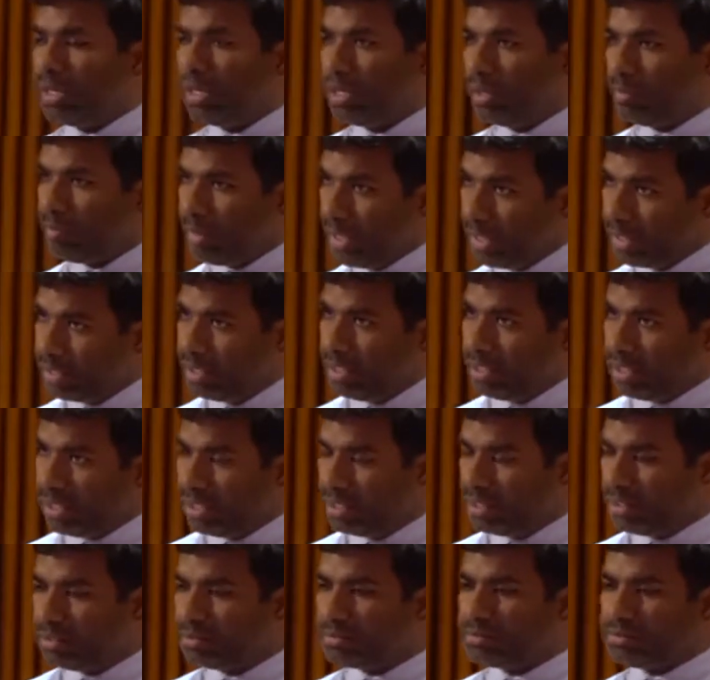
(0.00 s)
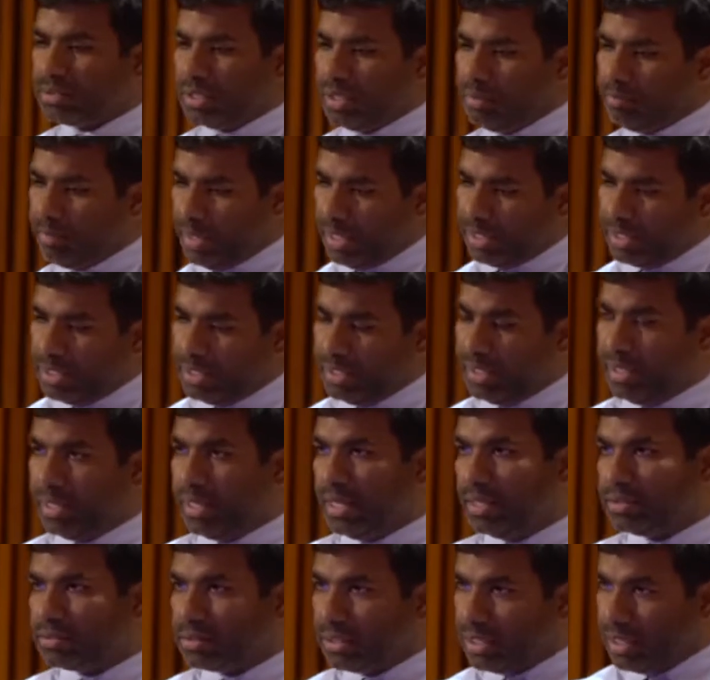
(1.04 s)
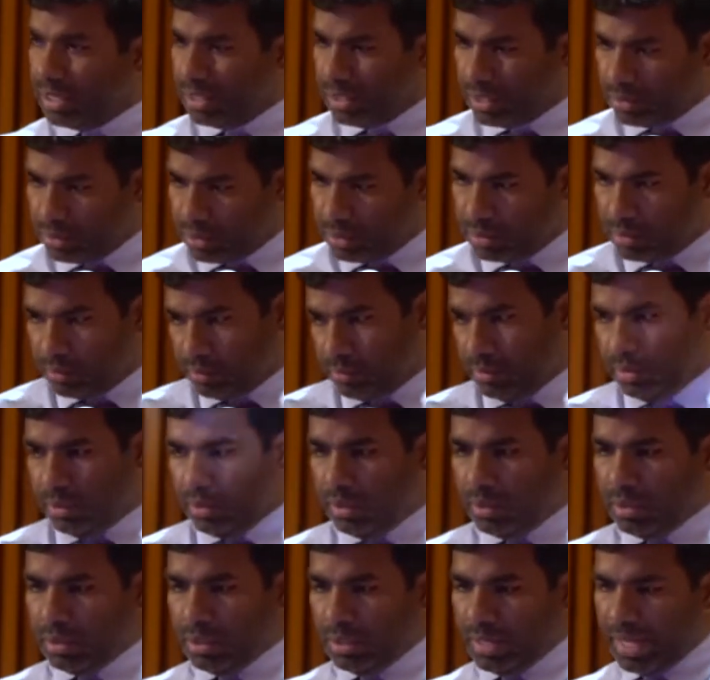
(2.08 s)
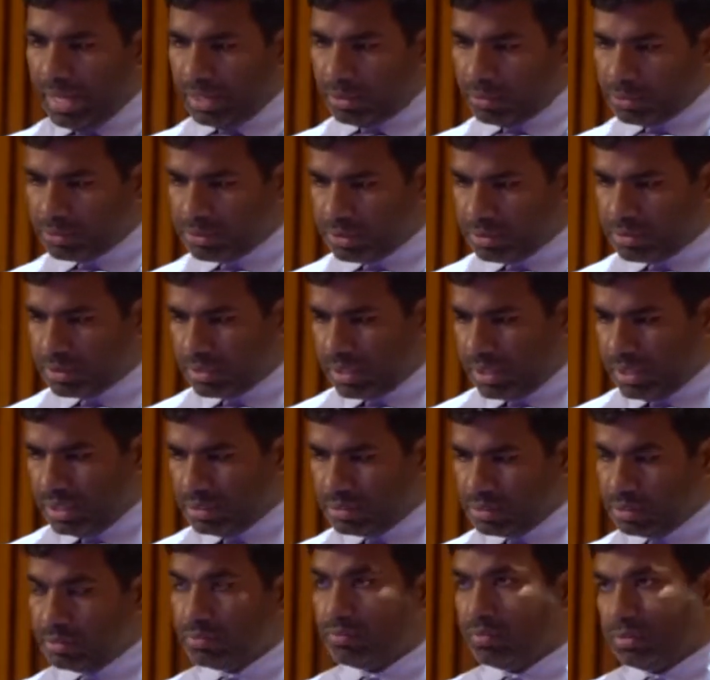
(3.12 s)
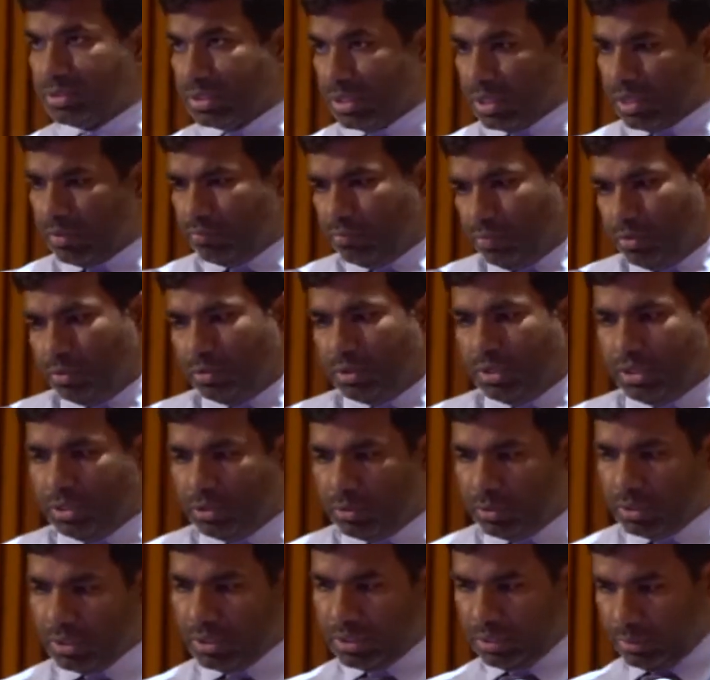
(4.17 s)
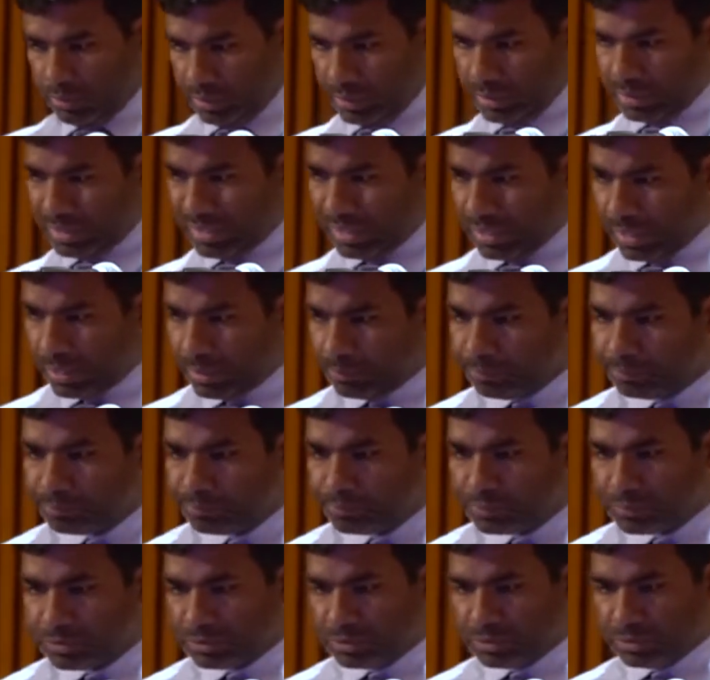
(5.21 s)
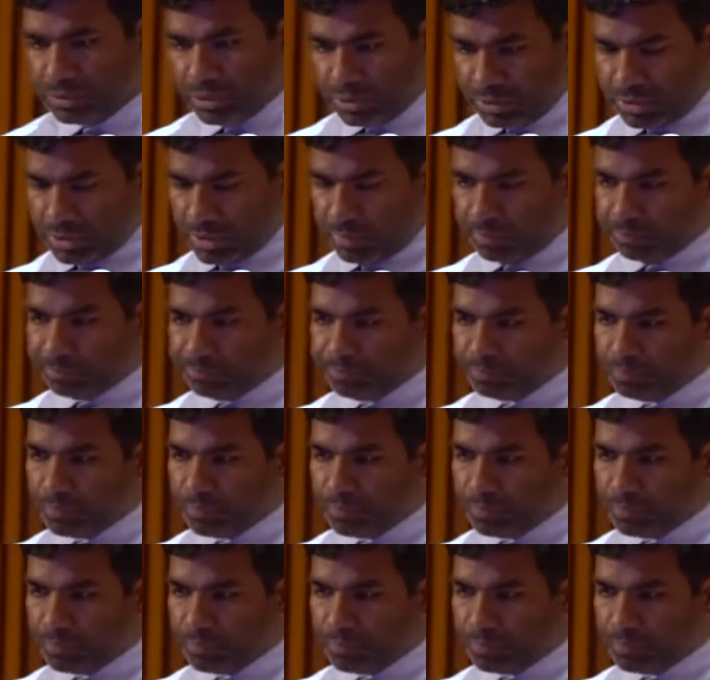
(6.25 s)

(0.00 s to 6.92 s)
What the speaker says: pancreatitis and pancreatic cancer and other diagnosis conditions which I have looked into in the system.